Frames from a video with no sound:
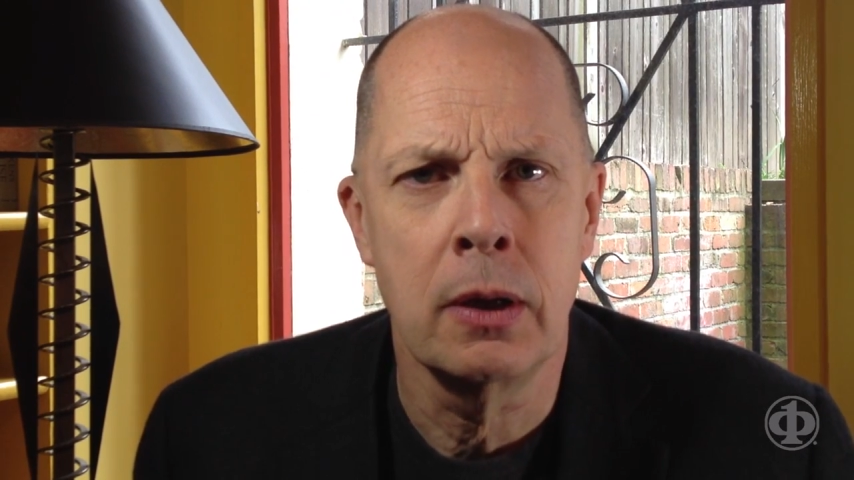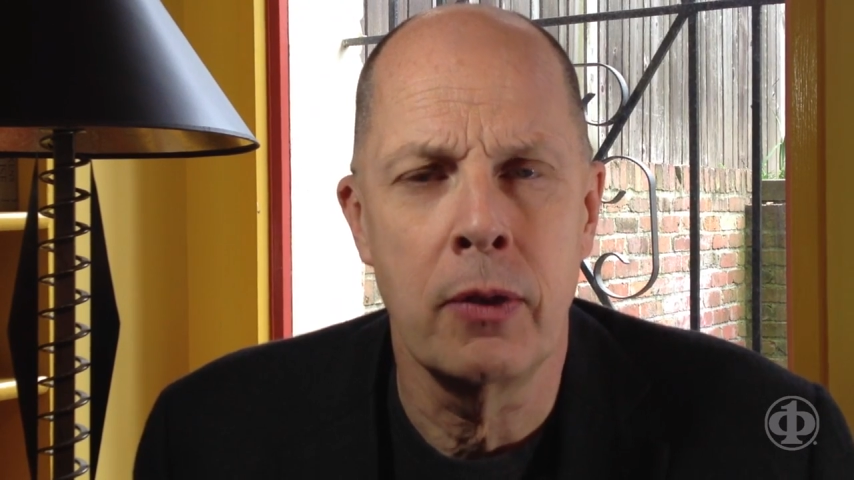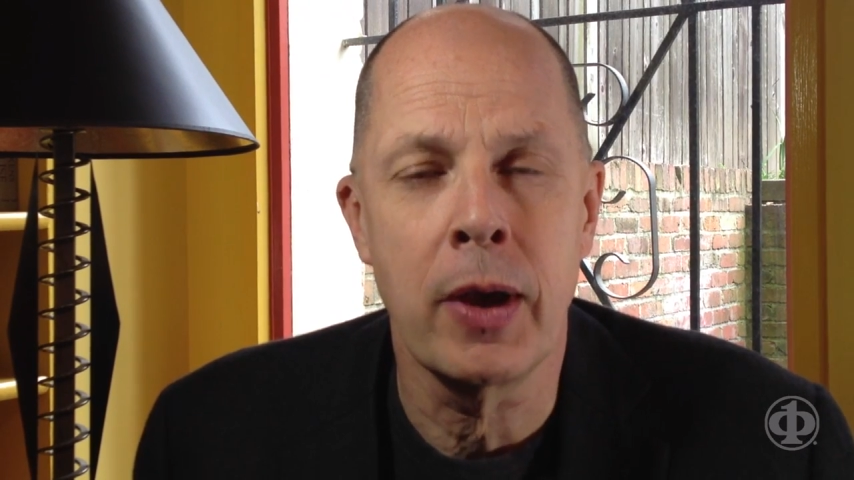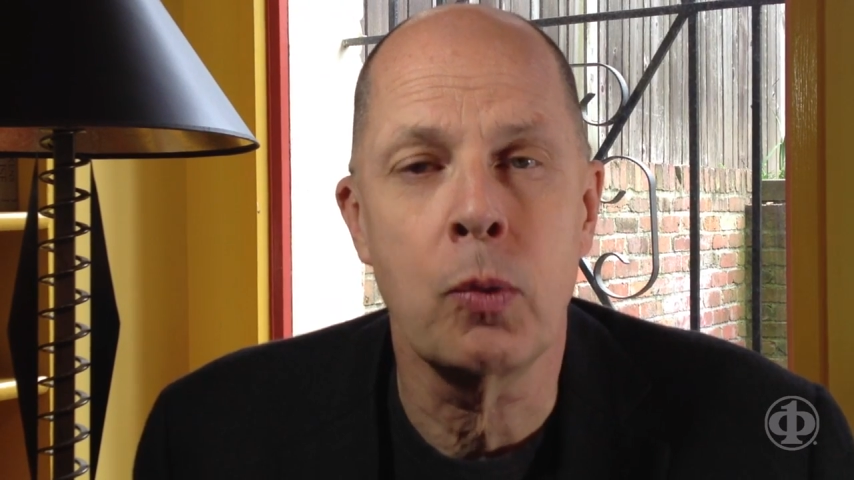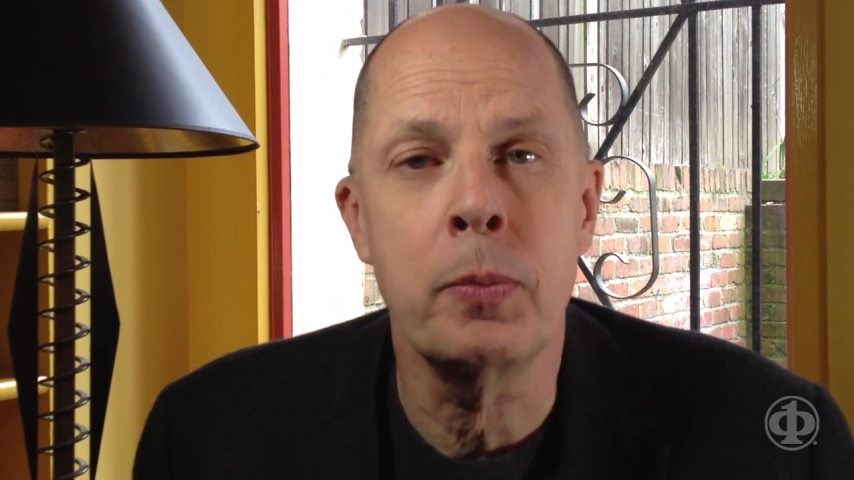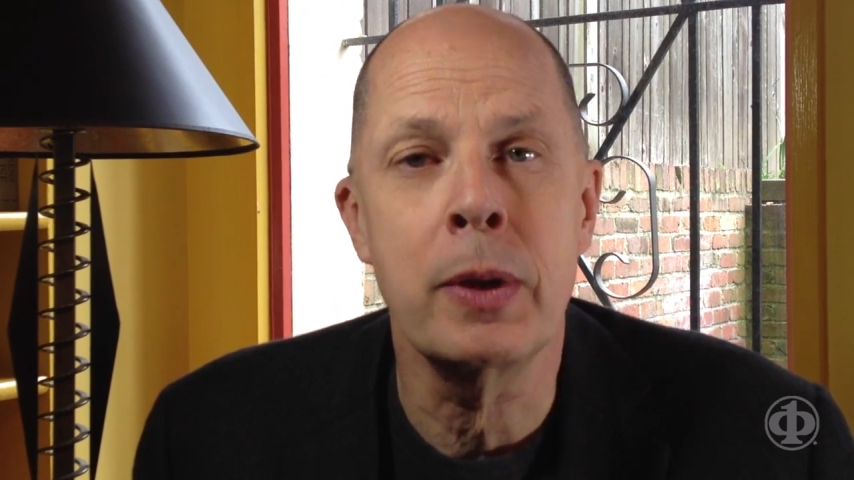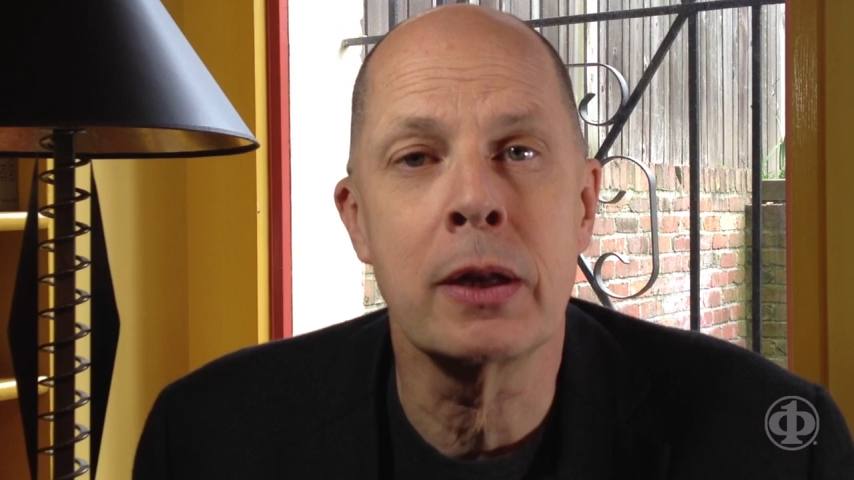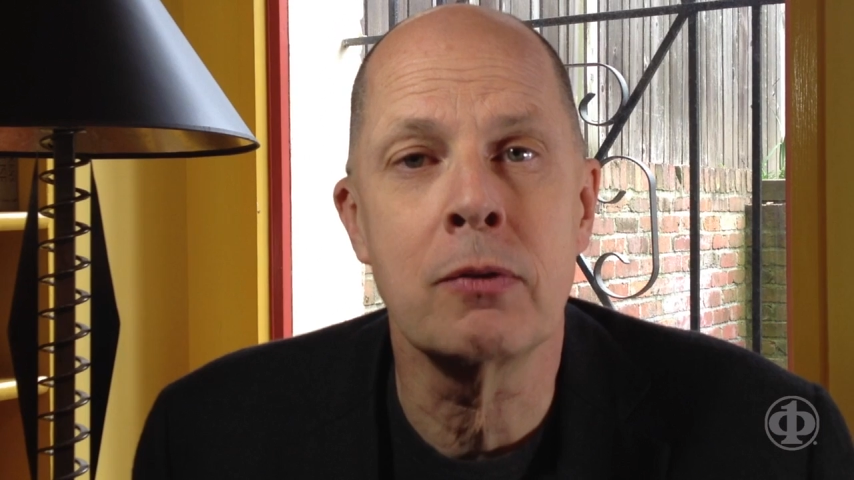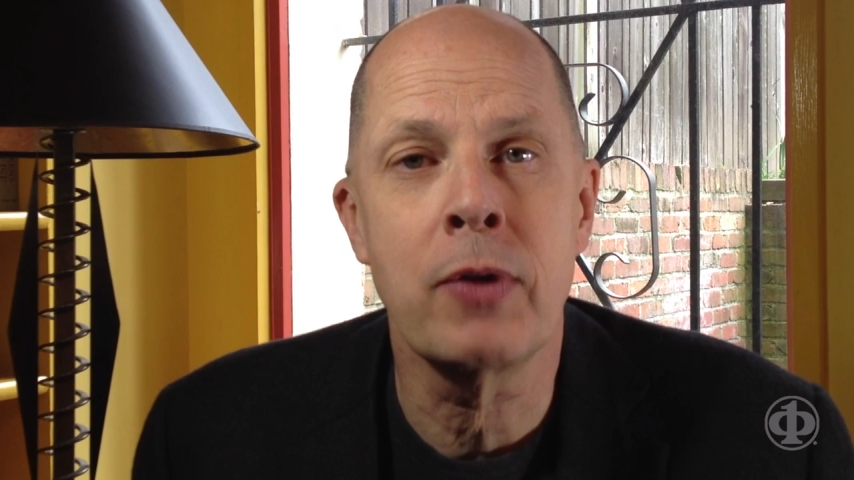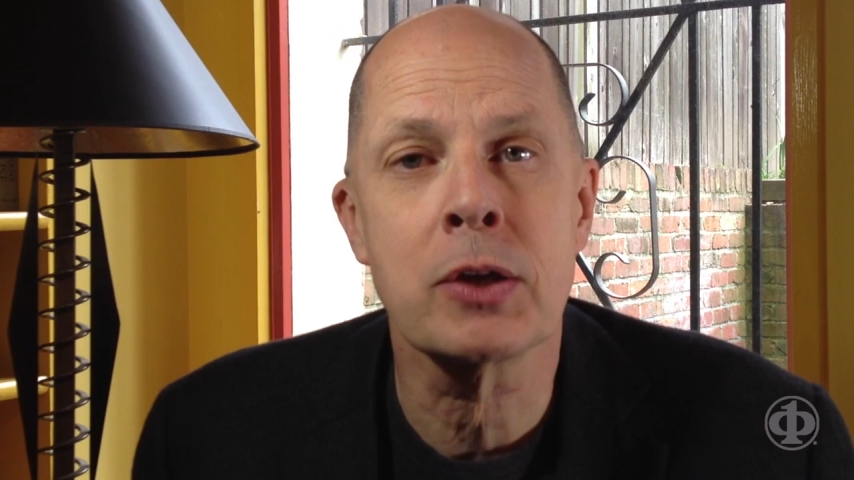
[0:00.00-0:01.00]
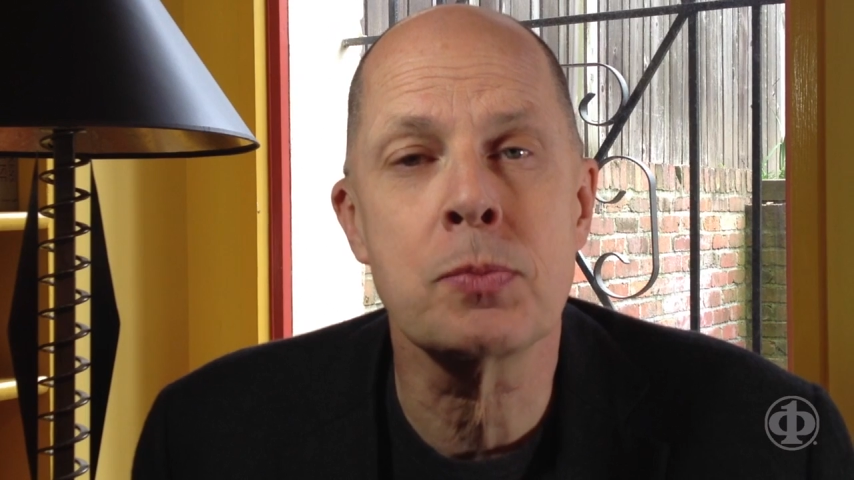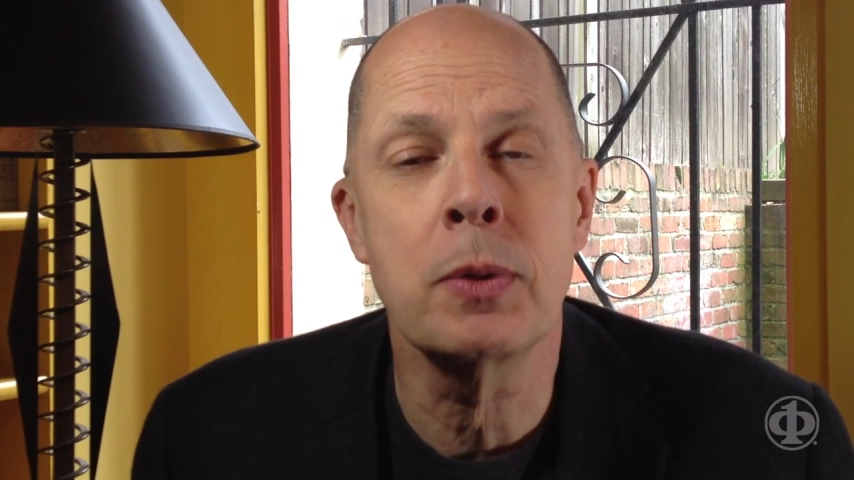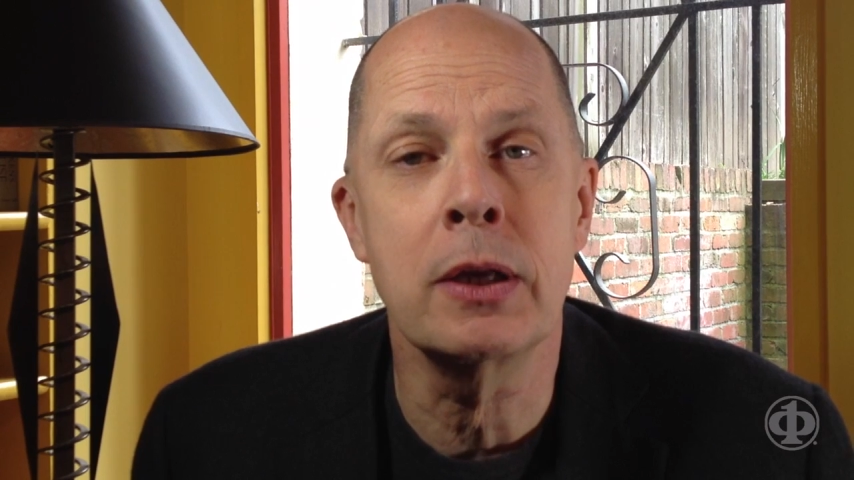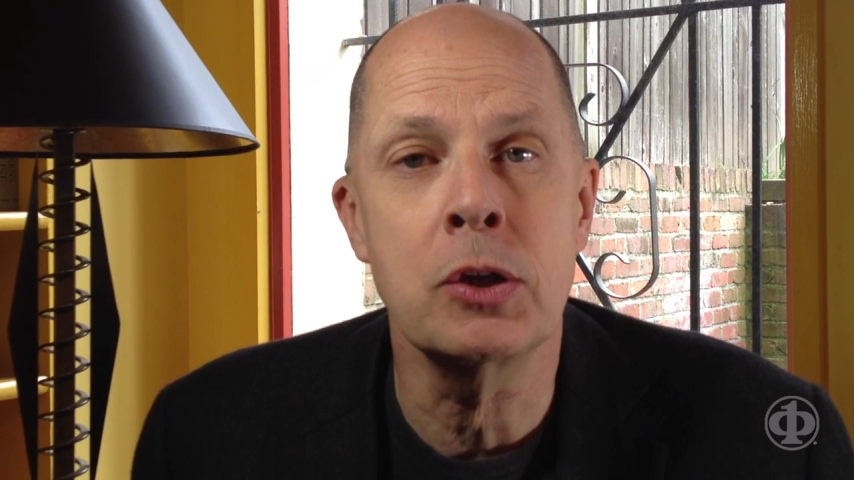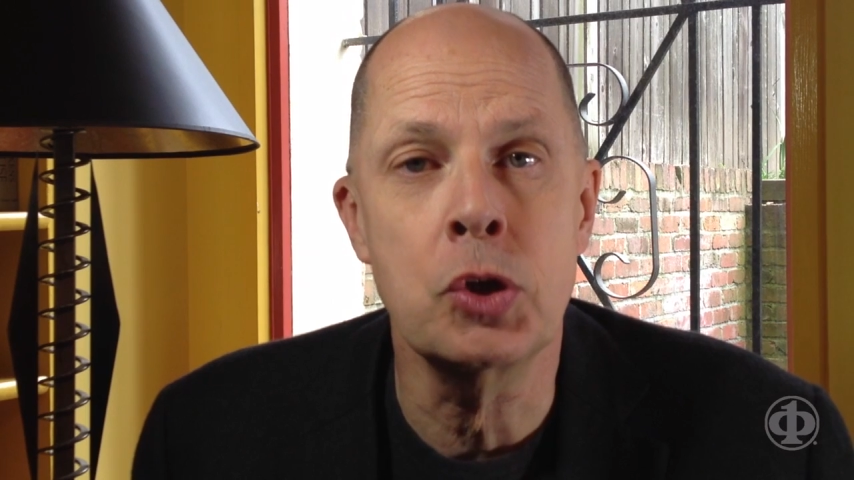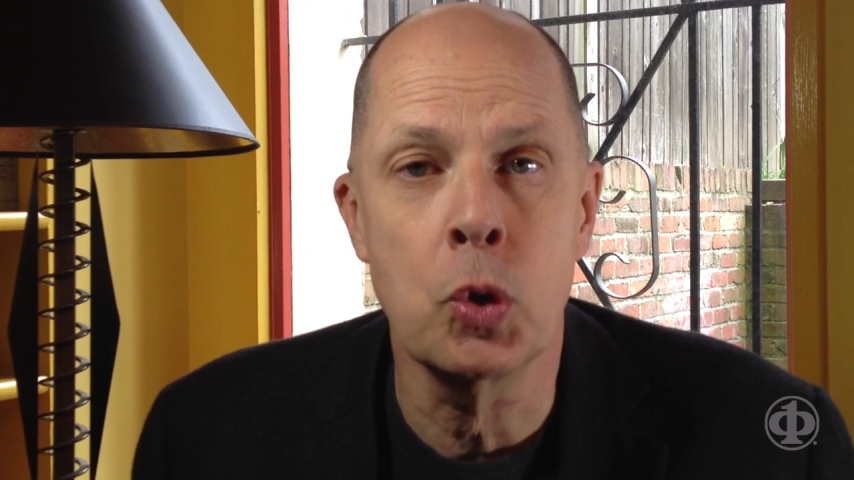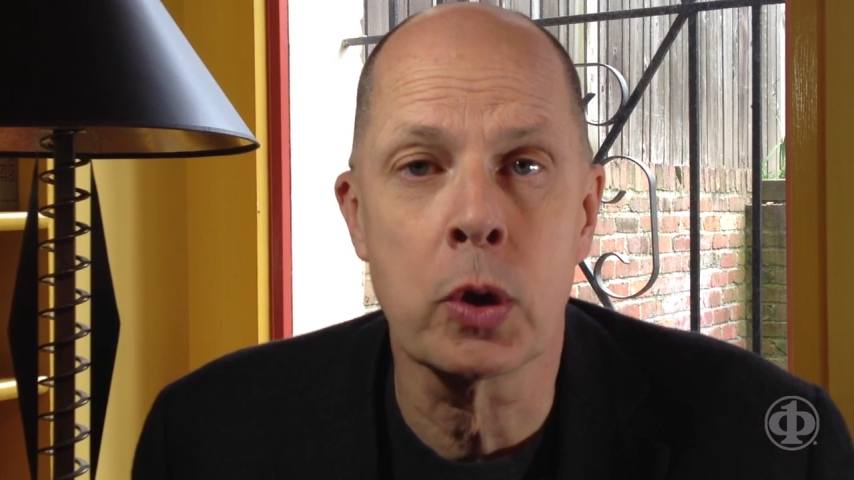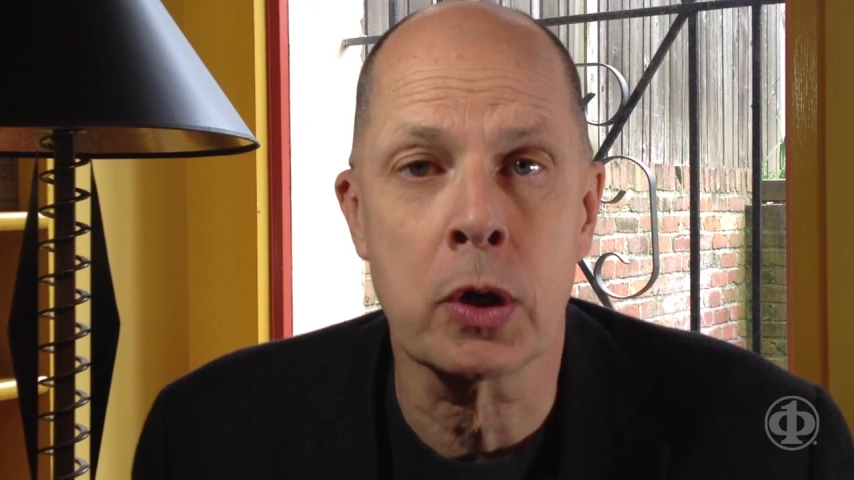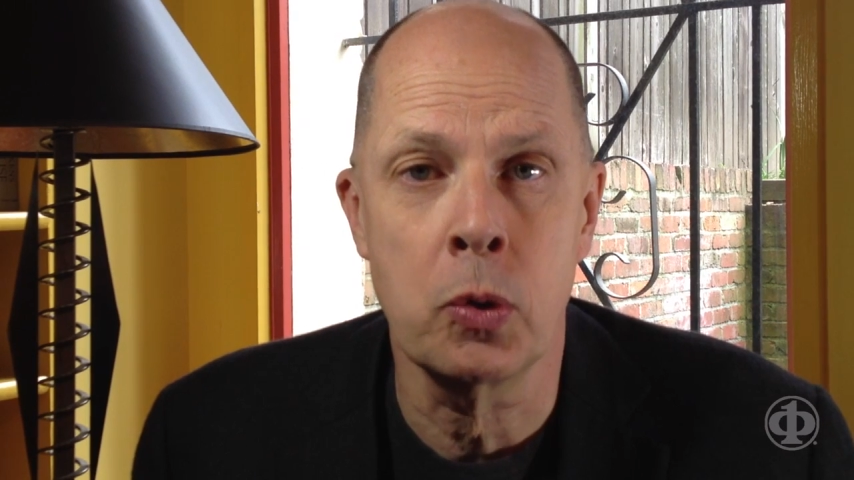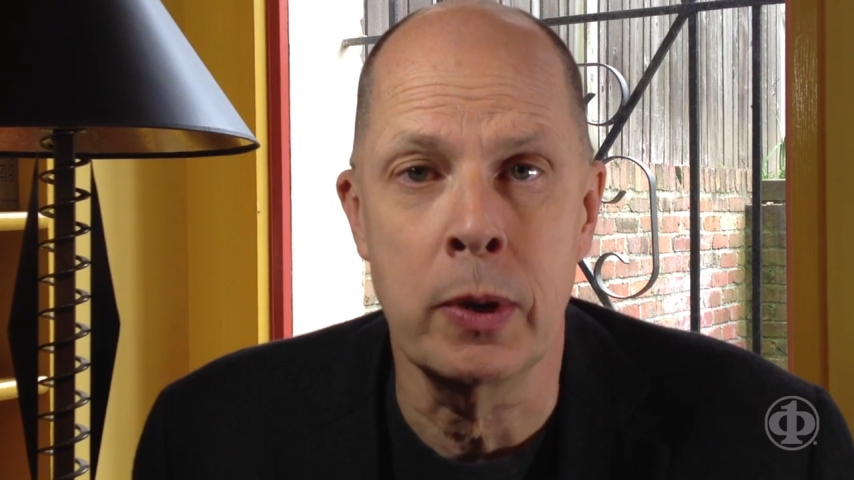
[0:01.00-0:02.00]
and that will be an investment in
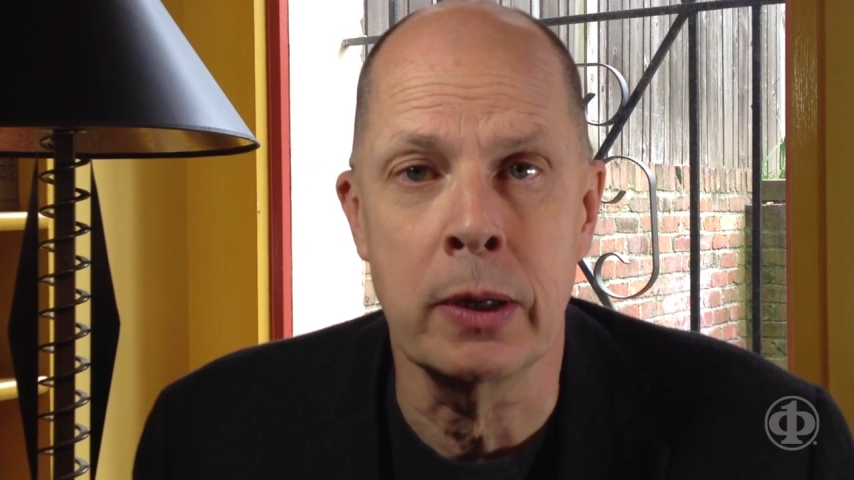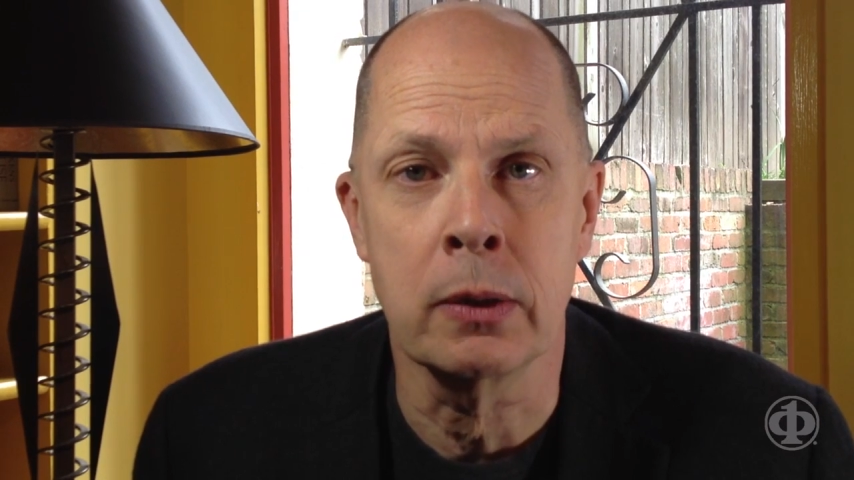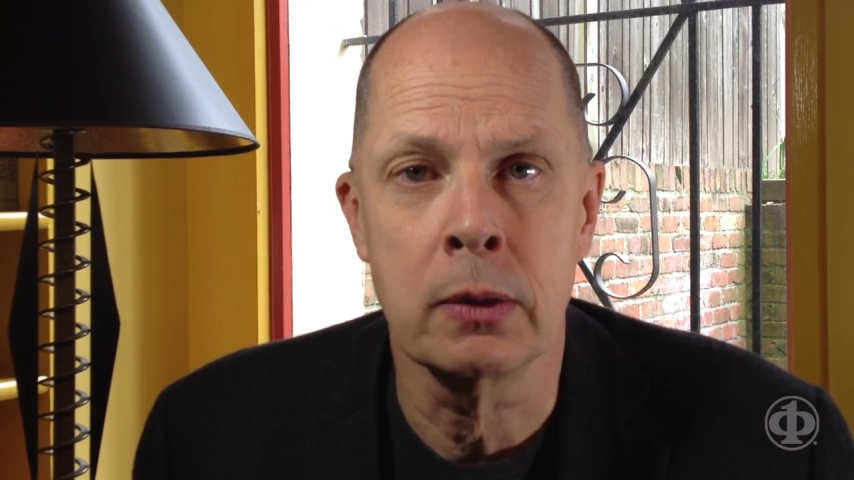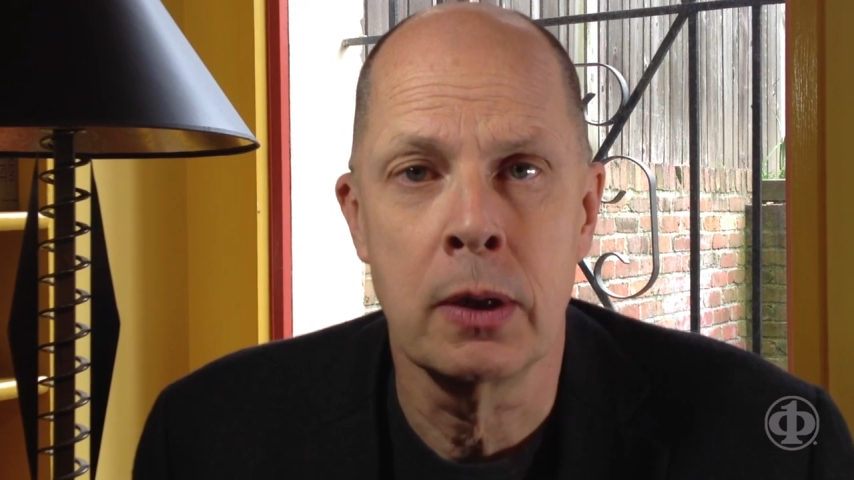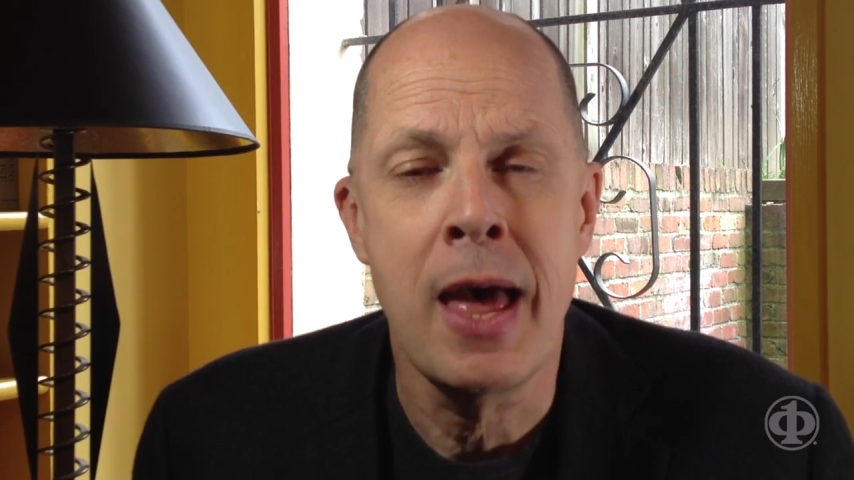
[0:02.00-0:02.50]
your career,